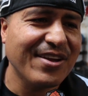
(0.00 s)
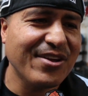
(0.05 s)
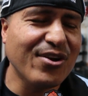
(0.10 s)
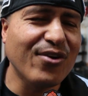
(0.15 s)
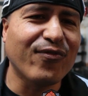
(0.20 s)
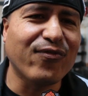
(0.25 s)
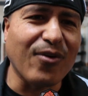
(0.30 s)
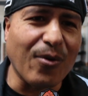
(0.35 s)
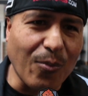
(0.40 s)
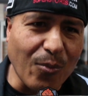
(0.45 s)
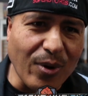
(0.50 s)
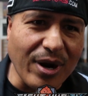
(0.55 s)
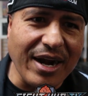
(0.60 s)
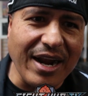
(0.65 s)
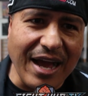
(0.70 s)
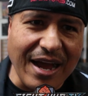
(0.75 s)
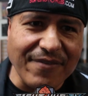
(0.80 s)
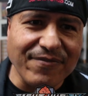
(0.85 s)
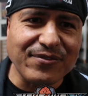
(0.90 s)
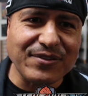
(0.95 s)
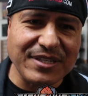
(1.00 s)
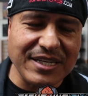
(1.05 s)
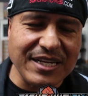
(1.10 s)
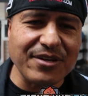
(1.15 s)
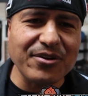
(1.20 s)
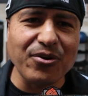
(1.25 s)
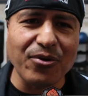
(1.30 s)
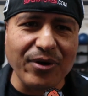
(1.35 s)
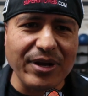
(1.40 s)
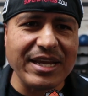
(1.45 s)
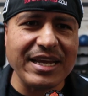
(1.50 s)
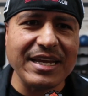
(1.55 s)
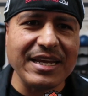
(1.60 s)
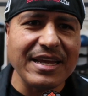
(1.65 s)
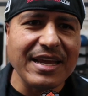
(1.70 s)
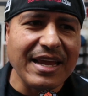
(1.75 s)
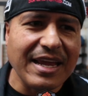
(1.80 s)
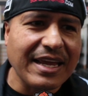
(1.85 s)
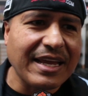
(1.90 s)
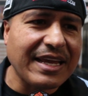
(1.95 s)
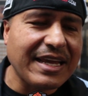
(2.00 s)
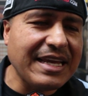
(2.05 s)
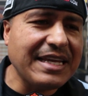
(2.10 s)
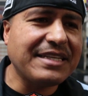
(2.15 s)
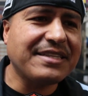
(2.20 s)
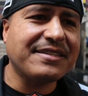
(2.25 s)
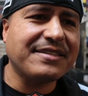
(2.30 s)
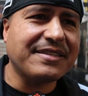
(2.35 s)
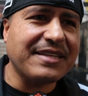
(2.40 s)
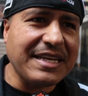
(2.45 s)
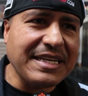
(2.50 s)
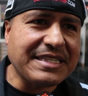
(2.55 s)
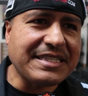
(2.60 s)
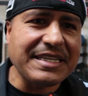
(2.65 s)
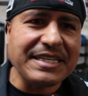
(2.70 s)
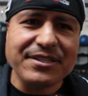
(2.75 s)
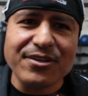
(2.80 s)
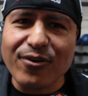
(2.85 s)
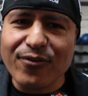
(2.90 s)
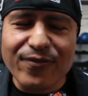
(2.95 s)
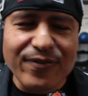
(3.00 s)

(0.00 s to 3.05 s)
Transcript: you know, from what I've seen, you know, he sees our